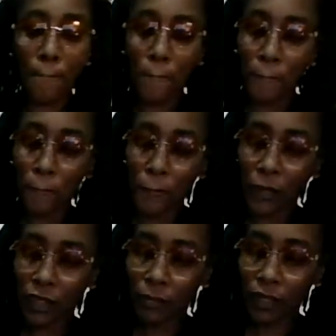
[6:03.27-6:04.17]
Keep
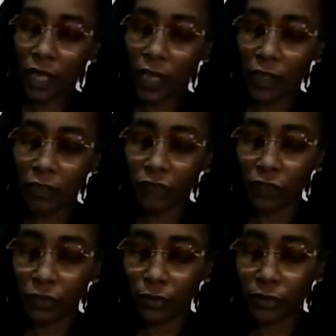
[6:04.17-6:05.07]
an eye out for the
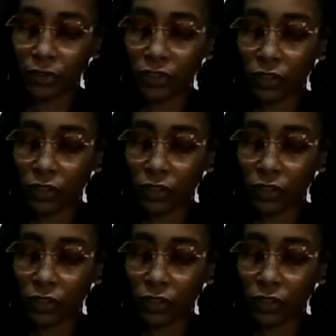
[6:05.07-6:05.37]
bullshit.